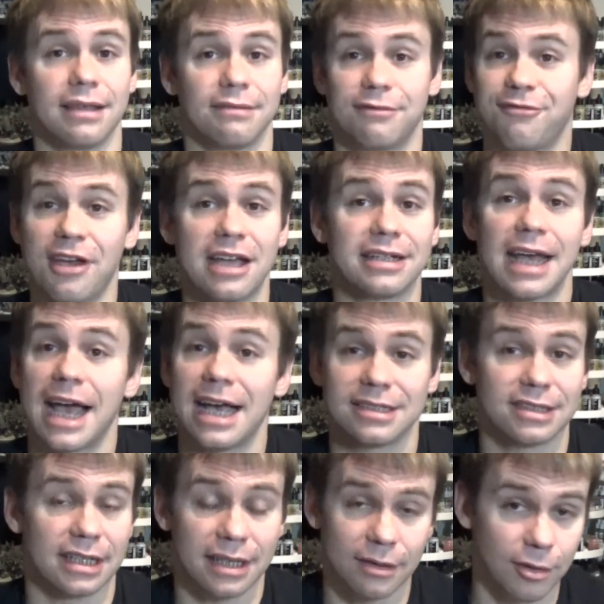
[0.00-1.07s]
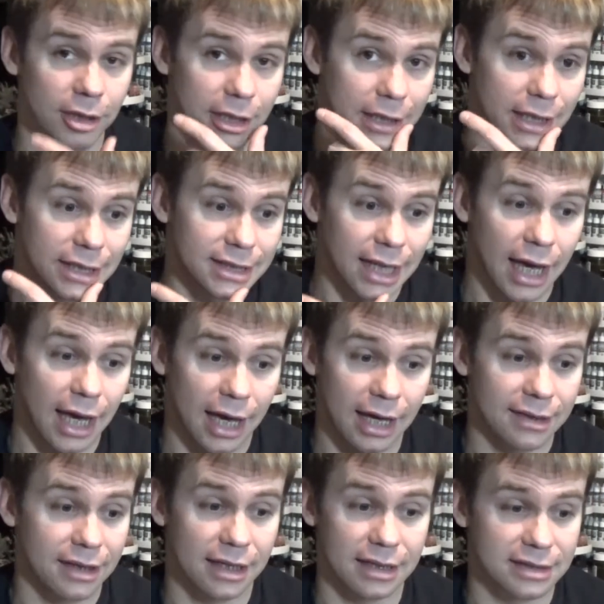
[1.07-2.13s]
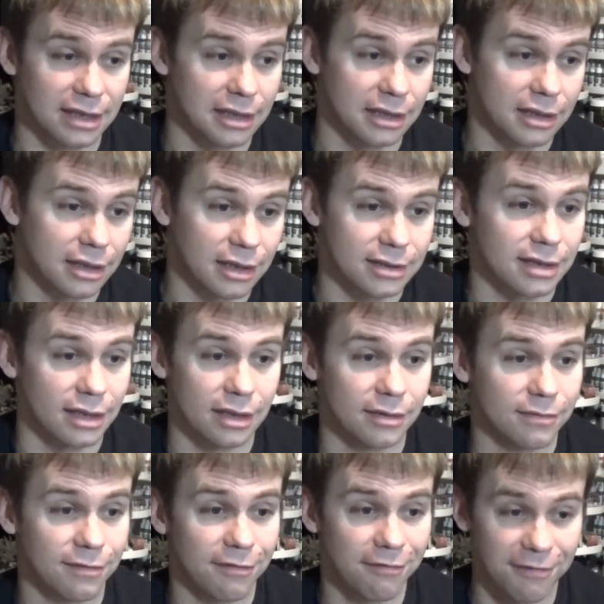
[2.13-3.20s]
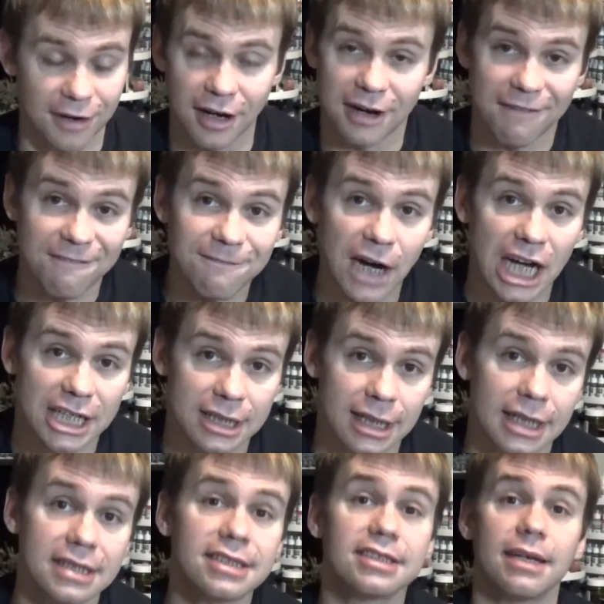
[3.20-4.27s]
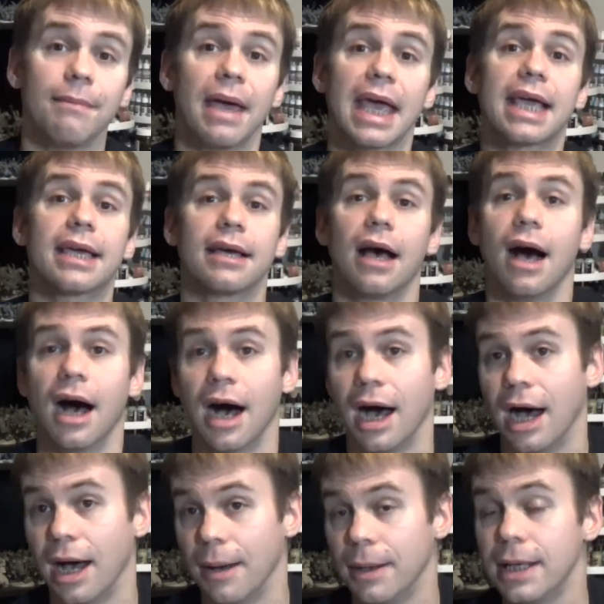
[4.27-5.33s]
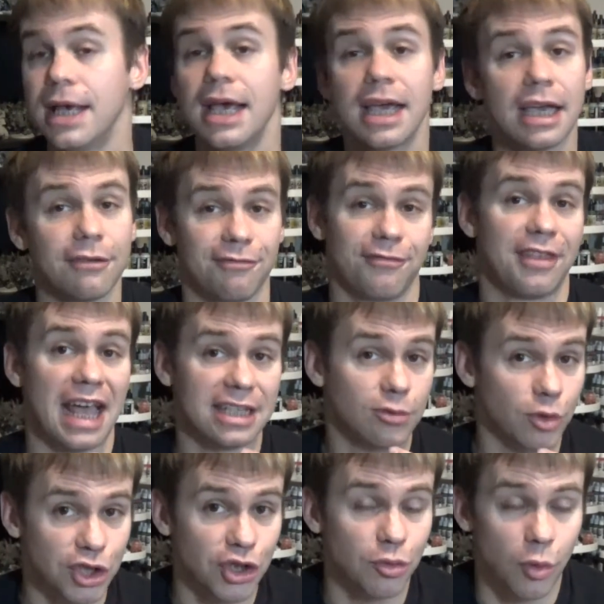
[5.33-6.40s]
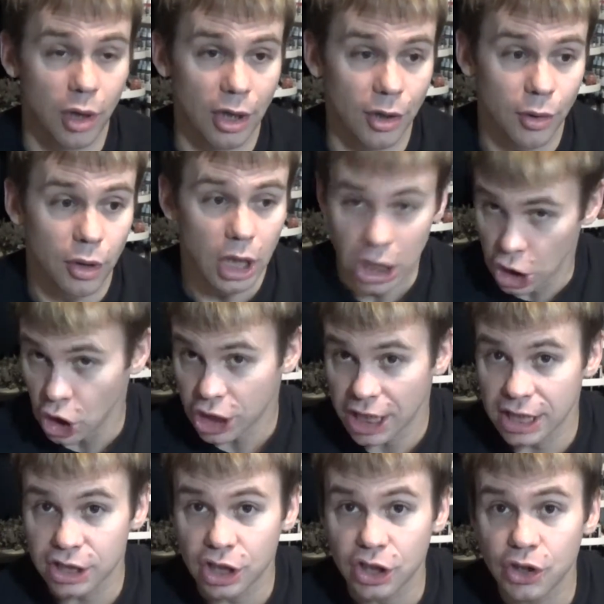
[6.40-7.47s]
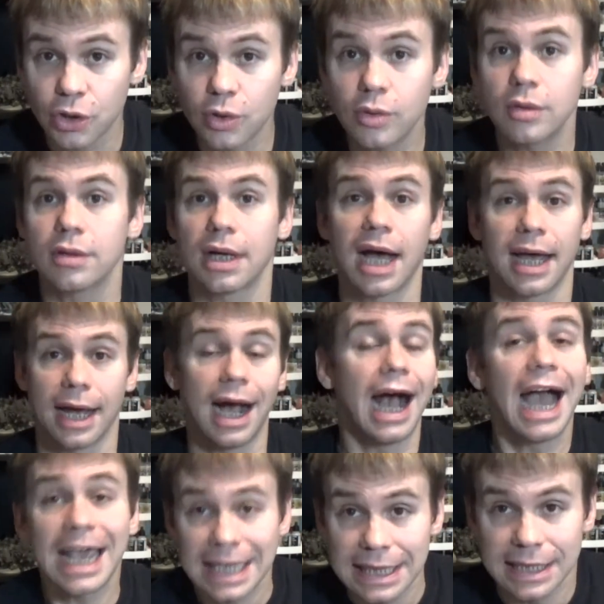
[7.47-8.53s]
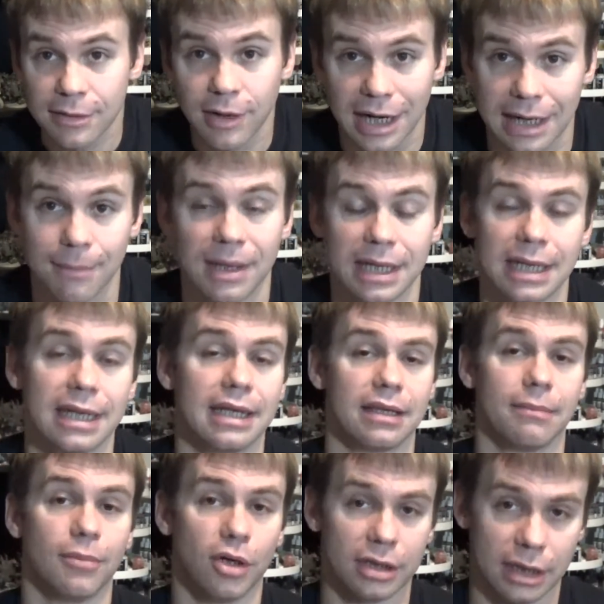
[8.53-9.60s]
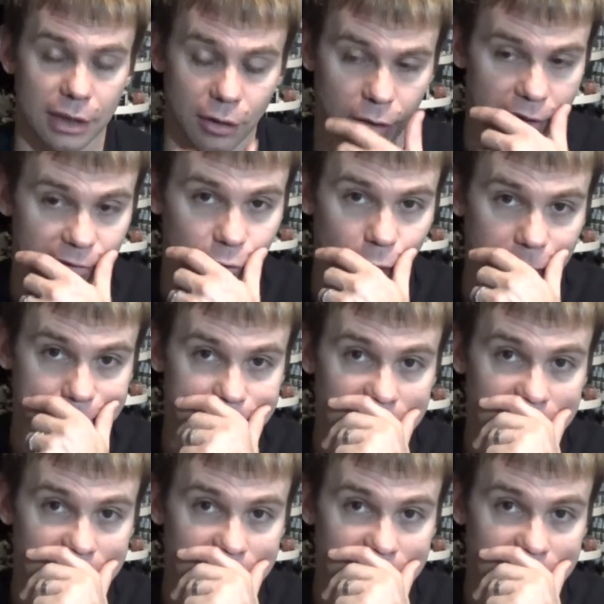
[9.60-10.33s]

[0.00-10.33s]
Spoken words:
Fantastic, it really is. I think it's a very fun list to make. If that's what you were looking to do, I highly recommend getting the book and going for it.